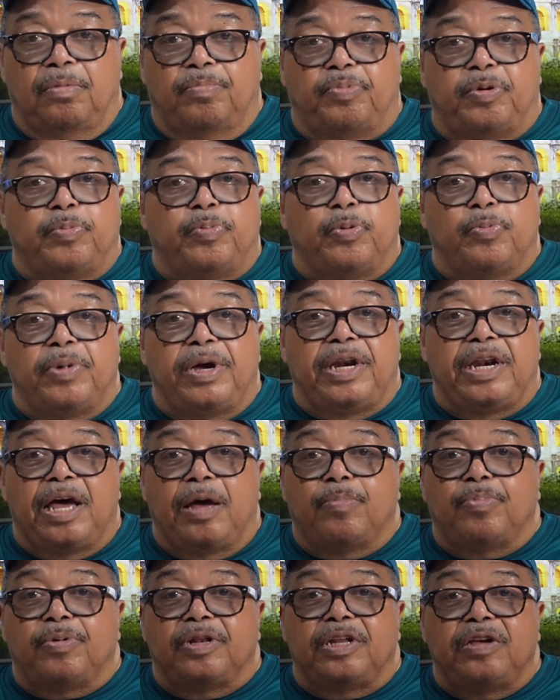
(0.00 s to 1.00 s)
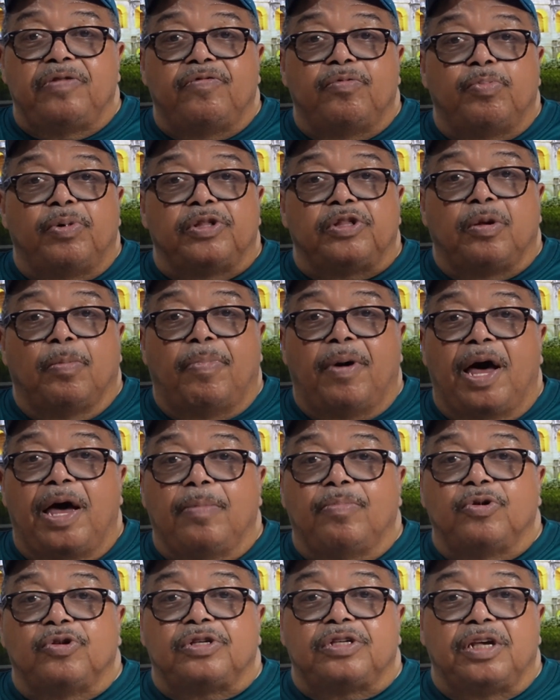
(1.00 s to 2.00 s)
People may not believe it, but the
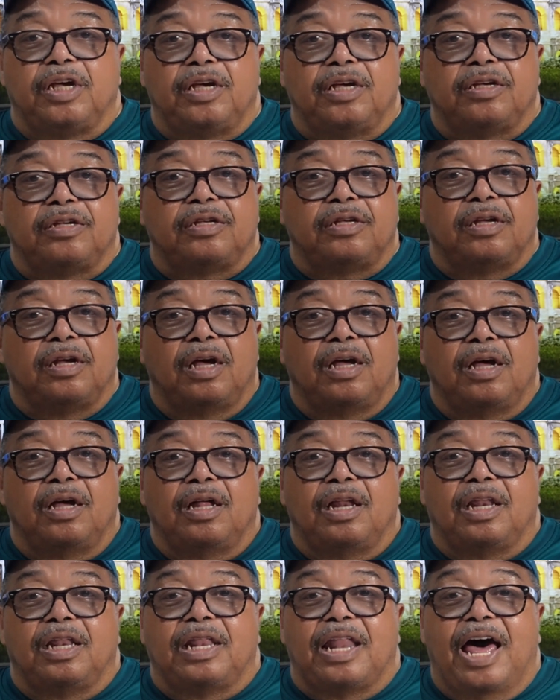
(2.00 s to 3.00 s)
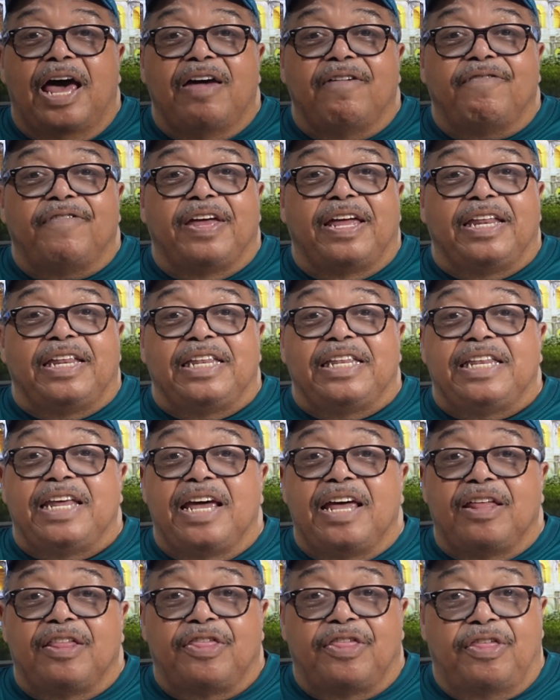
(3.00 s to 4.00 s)
Bible says life and
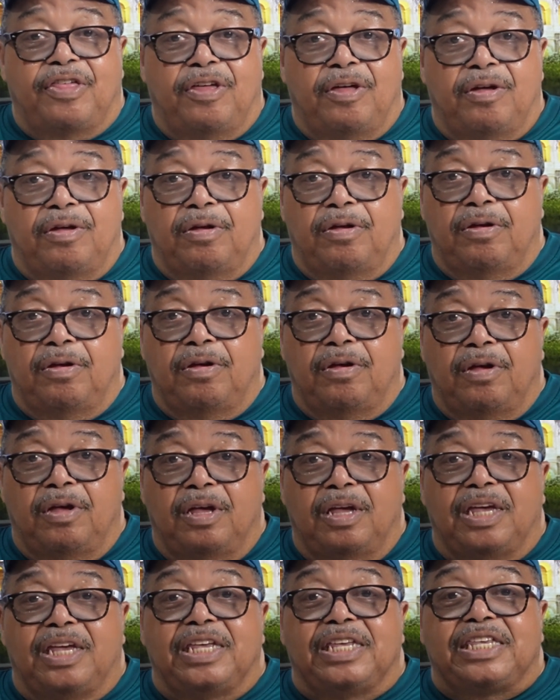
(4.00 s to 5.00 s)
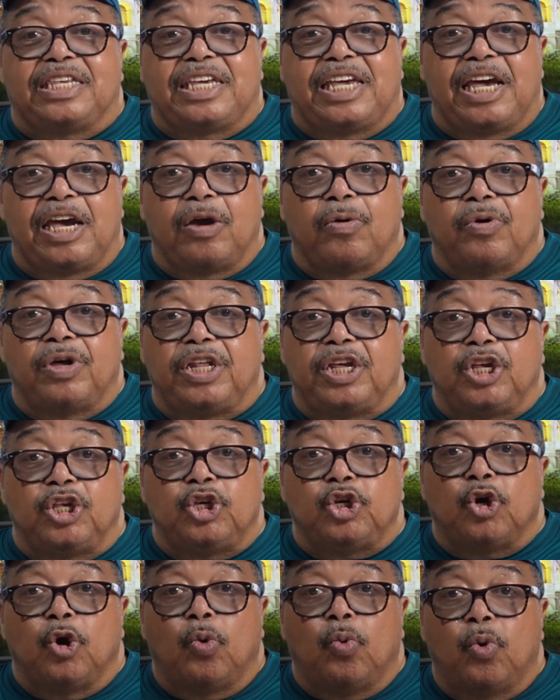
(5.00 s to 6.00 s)
death is carried
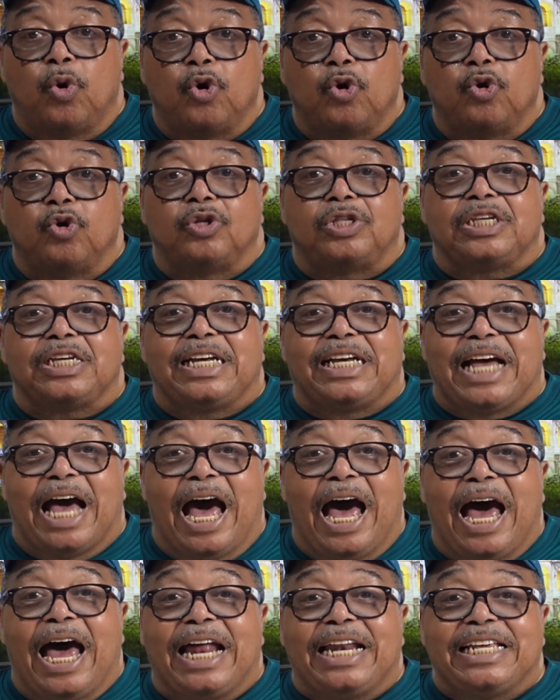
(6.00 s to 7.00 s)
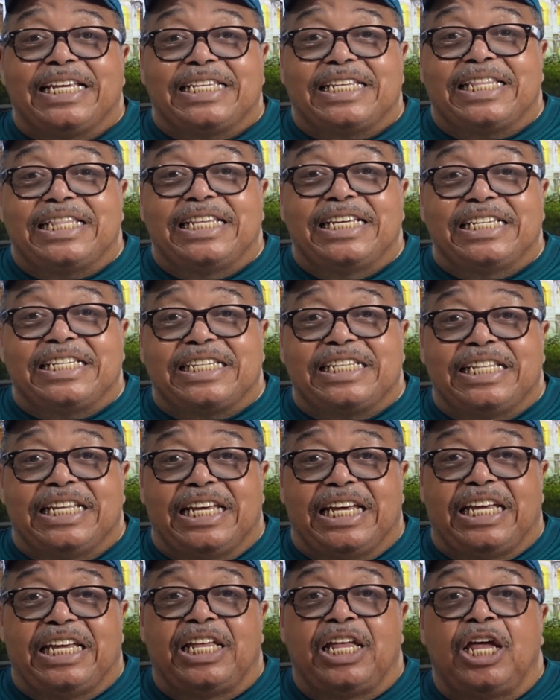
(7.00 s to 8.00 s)
in your words. God is
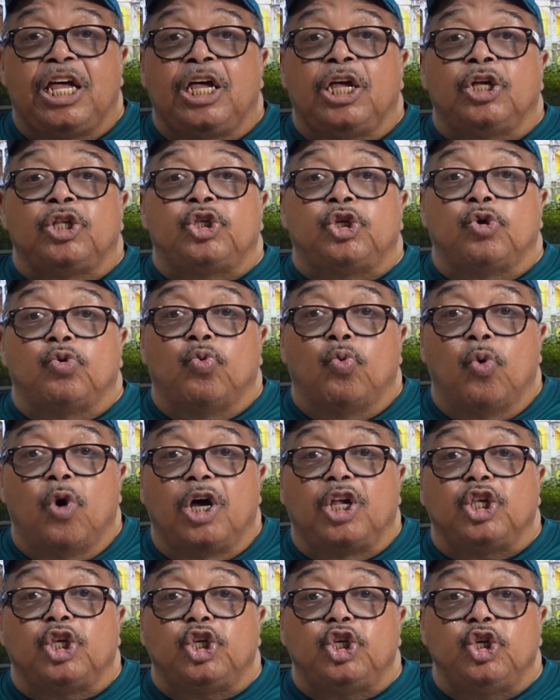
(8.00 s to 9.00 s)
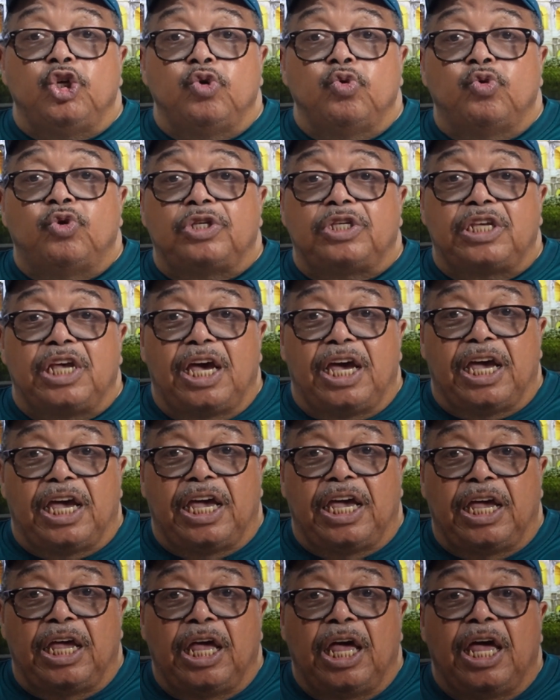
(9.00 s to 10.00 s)
listening to what you
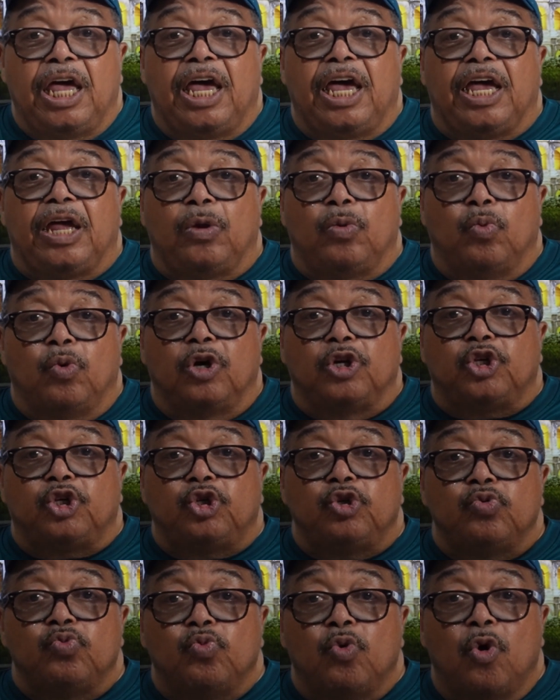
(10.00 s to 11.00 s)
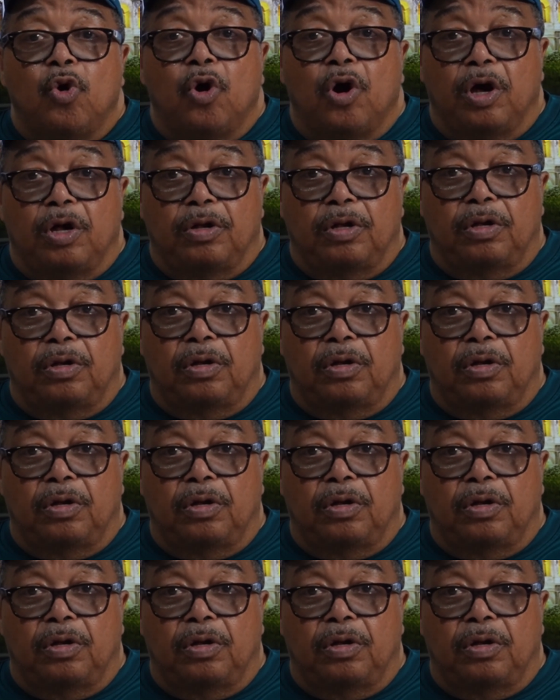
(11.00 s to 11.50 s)
say and what you want.